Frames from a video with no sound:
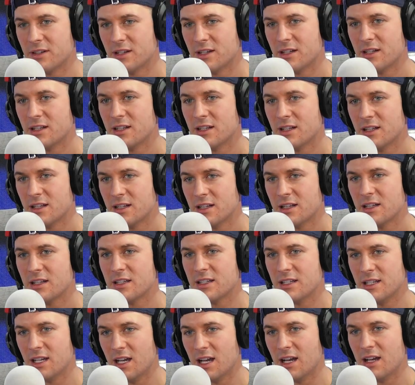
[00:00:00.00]
for a drive, I
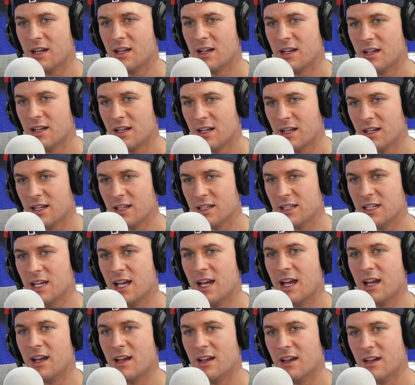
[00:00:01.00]
take Yeah. a bath.
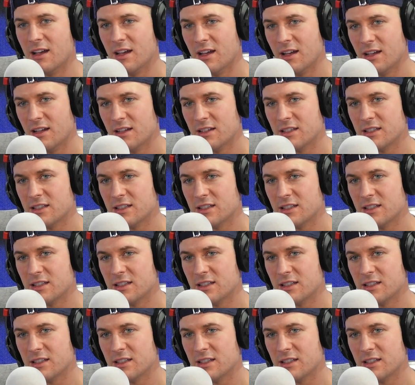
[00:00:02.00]
Yeah. You know.